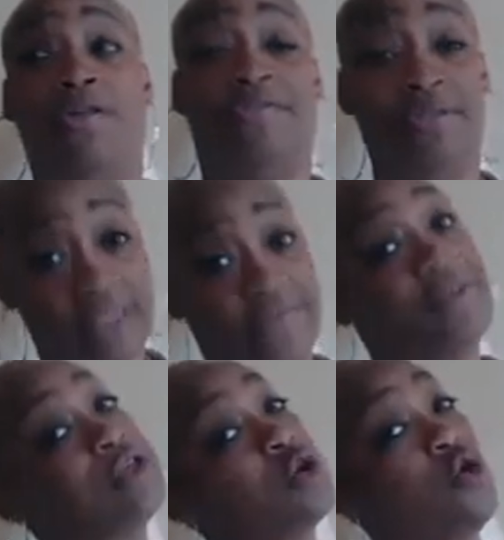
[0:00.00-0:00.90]
of the stuff
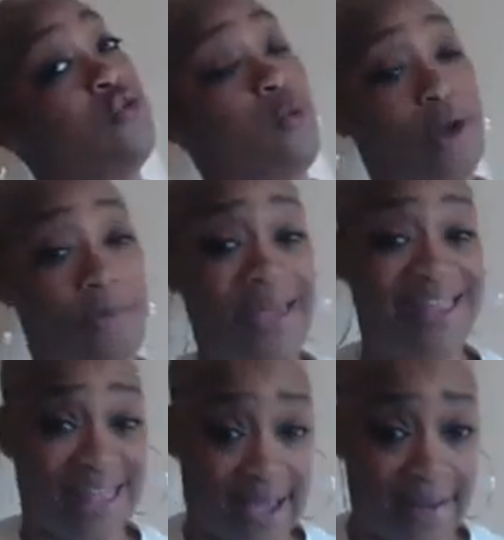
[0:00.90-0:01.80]
that's overwhelming
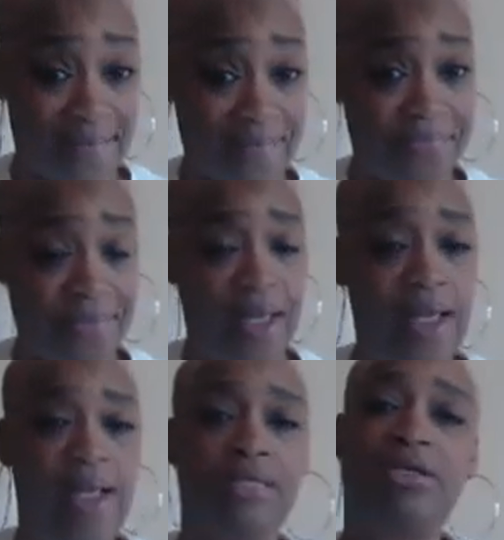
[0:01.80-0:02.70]
them.
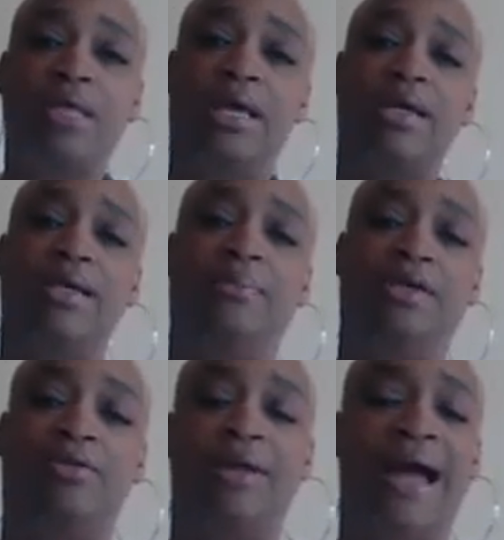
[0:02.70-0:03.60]
So they end up
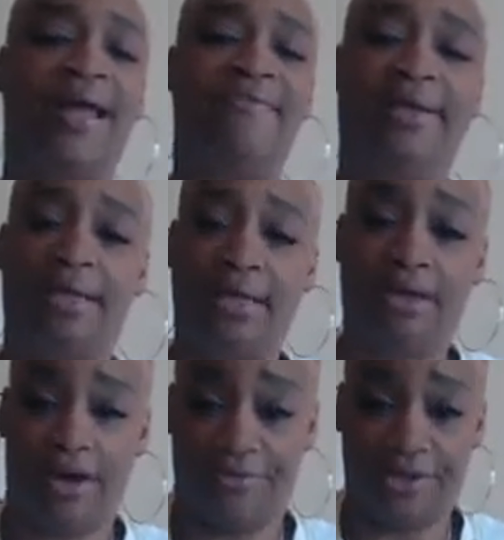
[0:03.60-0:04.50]
either not having any
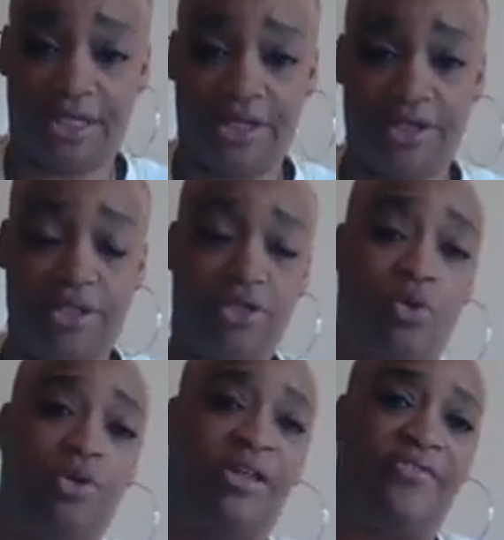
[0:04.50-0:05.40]
conversations,
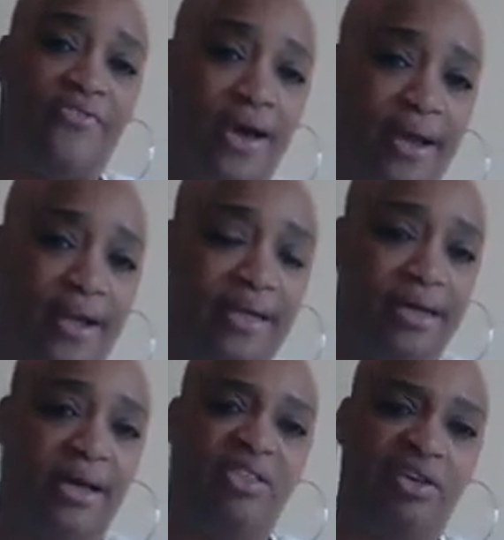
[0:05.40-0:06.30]
or they find
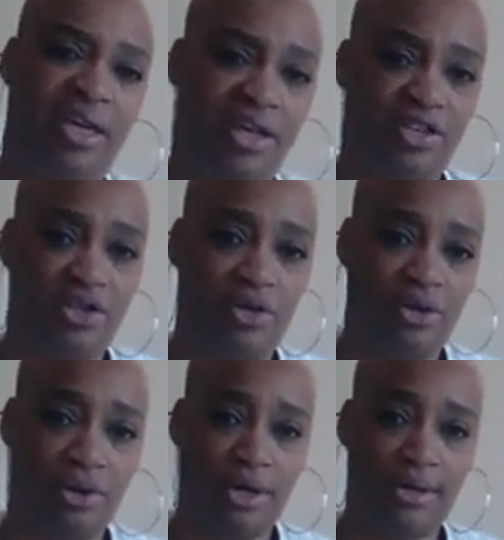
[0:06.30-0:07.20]
other cancer
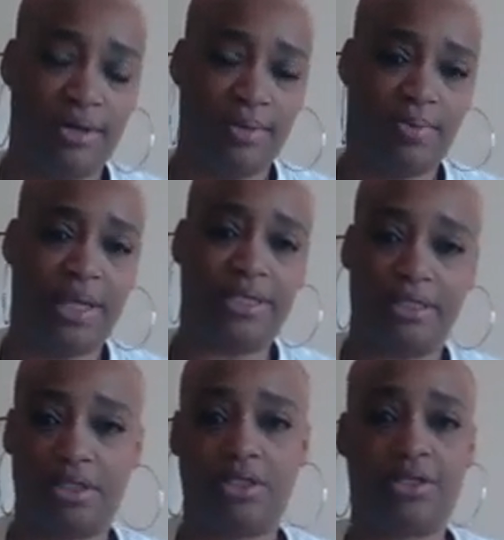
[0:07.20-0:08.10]

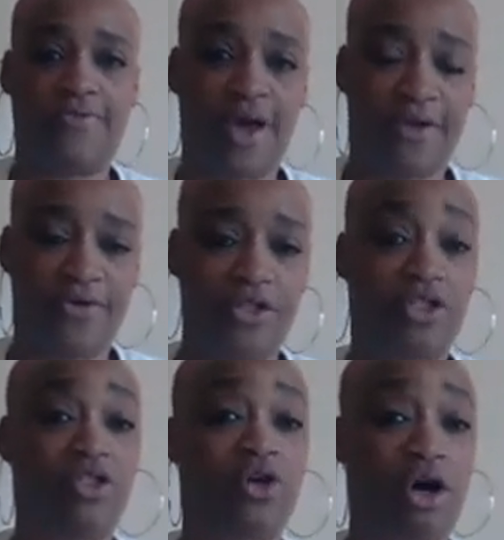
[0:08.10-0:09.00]
patients, survivors
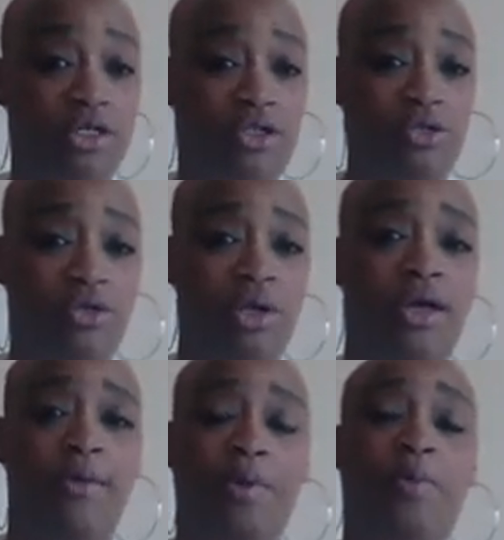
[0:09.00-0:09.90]
to talk to,
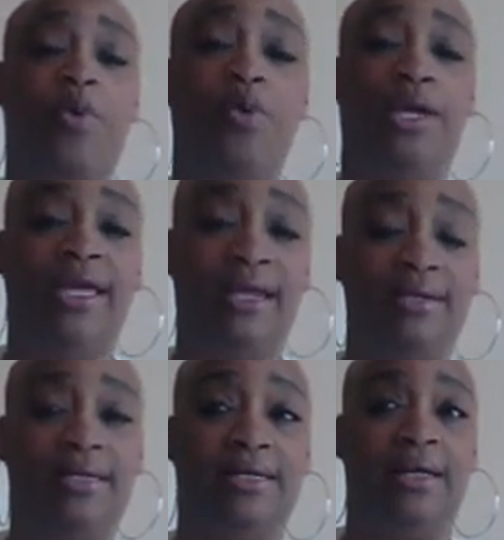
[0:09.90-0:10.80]
people who get
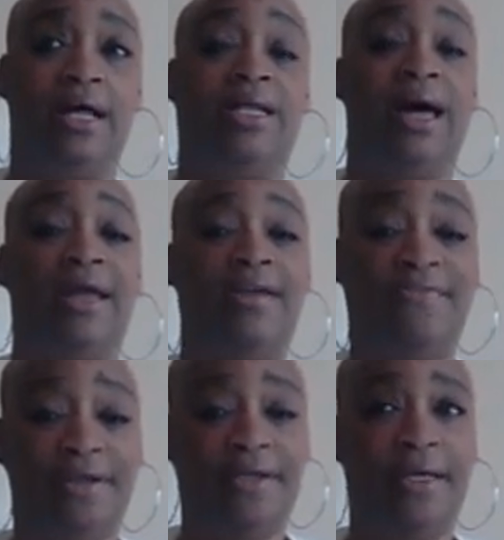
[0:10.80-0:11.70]
a lot of
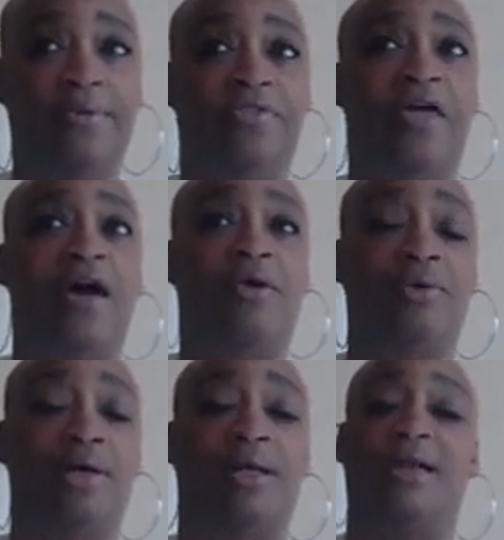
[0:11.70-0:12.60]
it without
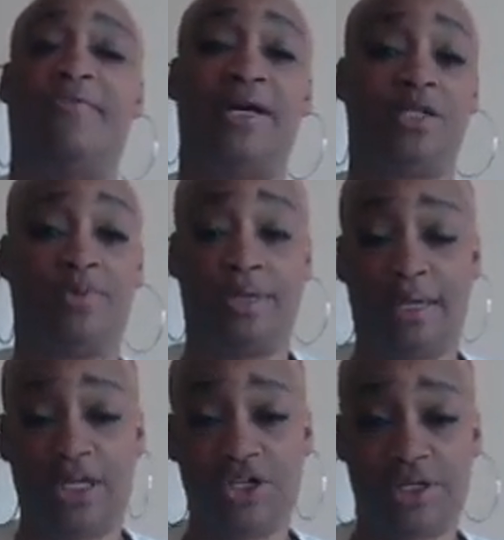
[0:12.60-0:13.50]
a lot of
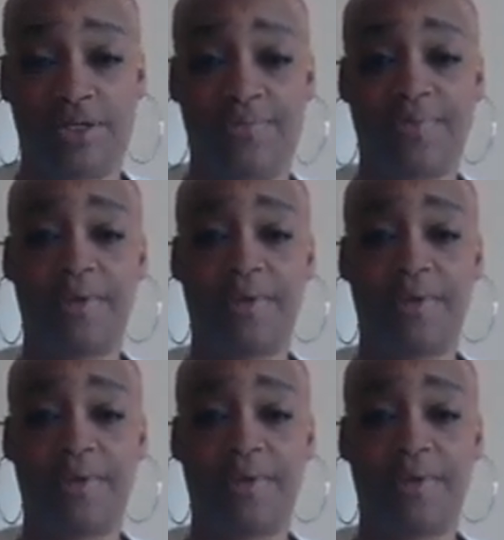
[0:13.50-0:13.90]
explanation.